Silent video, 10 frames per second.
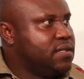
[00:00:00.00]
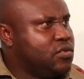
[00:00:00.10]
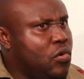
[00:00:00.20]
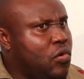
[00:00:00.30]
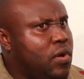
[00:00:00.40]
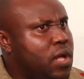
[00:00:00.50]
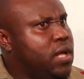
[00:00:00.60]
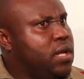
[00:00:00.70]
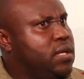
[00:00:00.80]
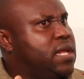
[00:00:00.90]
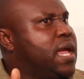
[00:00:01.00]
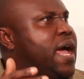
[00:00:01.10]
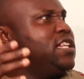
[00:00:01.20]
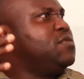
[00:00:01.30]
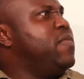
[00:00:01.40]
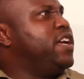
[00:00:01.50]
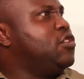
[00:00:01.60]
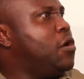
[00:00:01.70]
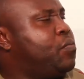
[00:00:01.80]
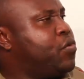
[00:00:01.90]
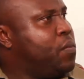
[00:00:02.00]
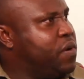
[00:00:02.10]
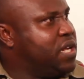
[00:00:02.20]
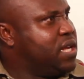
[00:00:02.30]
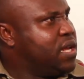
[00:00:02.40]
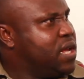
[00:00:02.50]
So they can't measure properly.